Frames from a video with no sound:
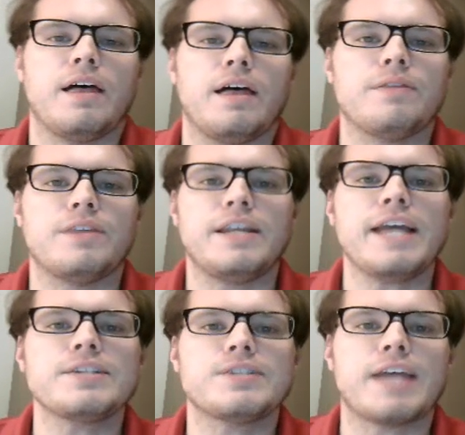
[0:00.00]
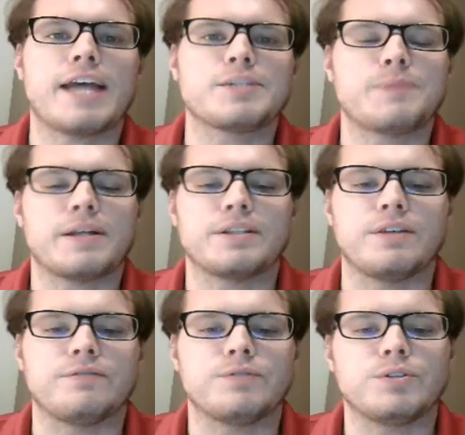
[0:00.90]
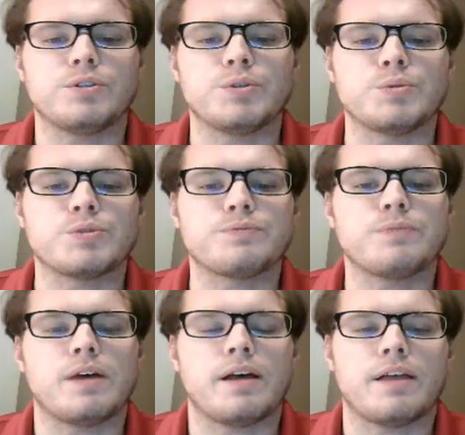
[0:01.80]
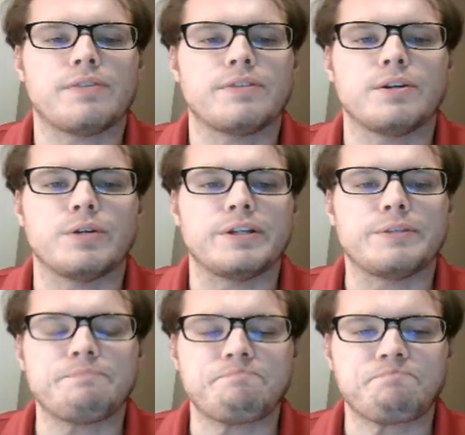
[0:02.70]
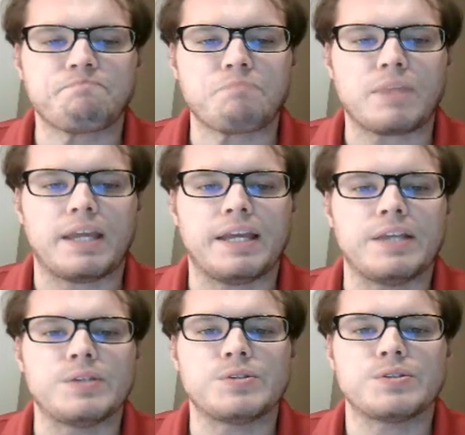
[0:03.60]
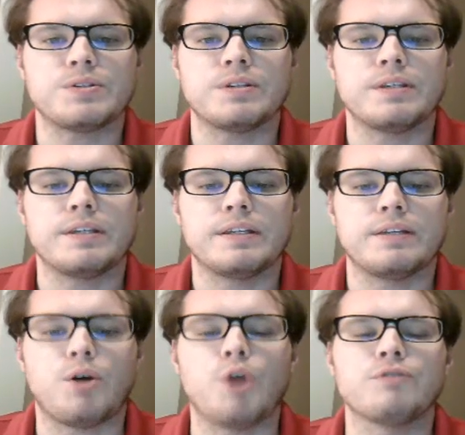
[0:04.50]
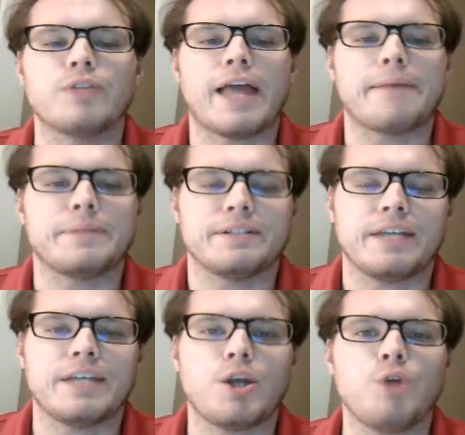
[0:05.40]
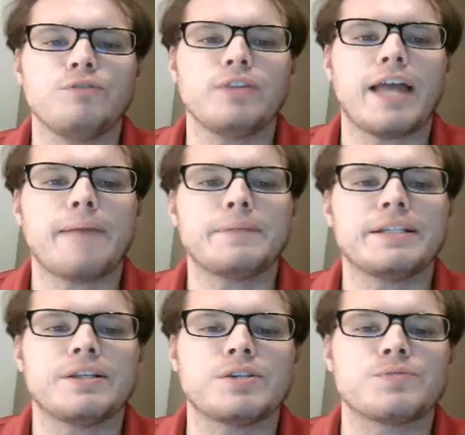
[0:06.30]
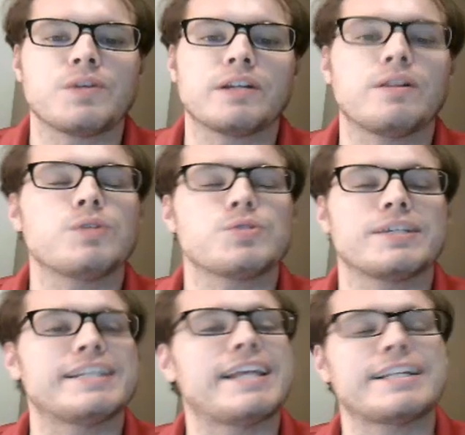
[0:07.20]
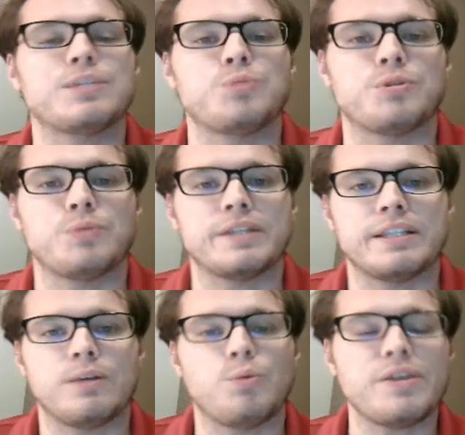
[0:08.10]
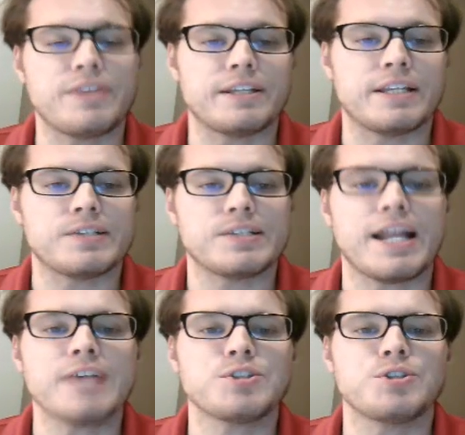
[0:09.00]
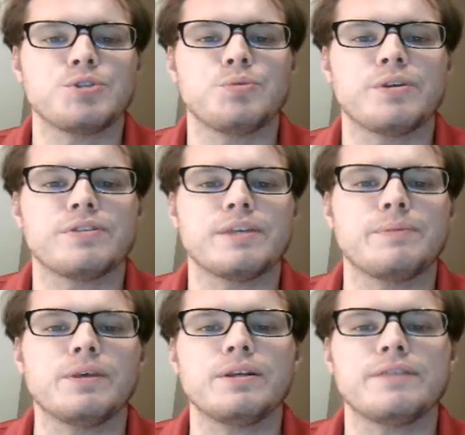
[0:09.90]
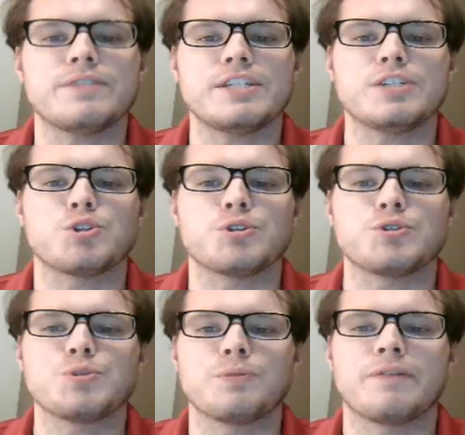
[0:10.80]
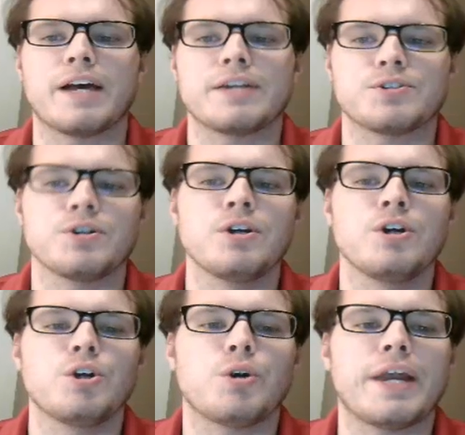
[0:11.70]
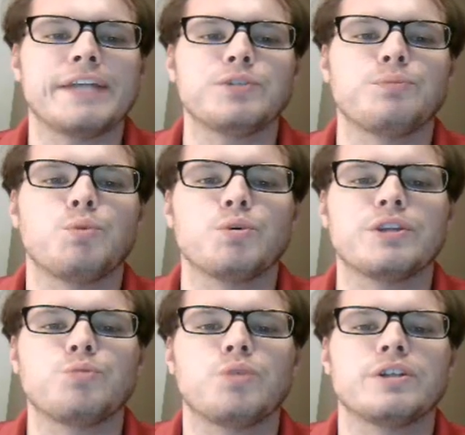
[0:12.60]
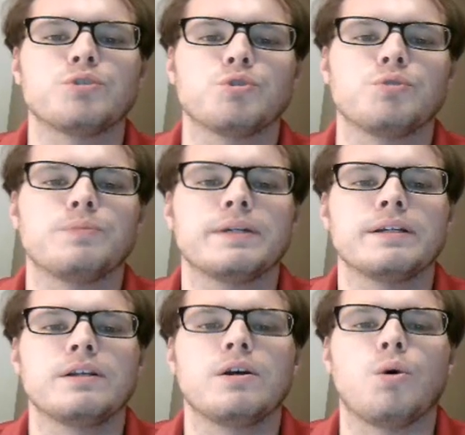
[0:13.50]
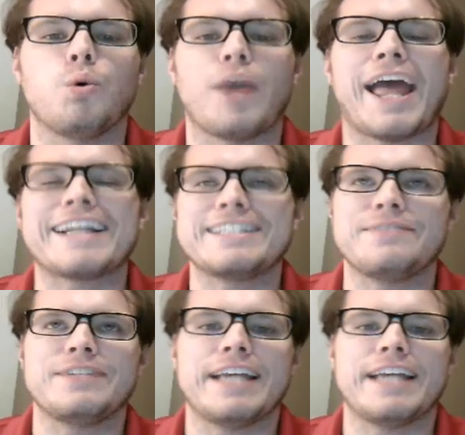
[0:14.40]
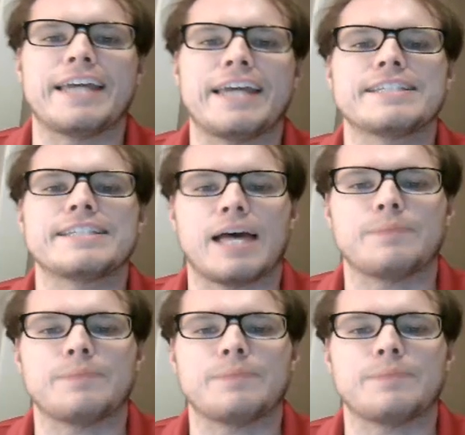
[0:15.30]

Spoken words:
The next aspect of Kounin's theory is overlapping, and overlapping is very closely connected with itness. It has to do with the ability of a teacher to supervise or handle more than one group or activity at a time.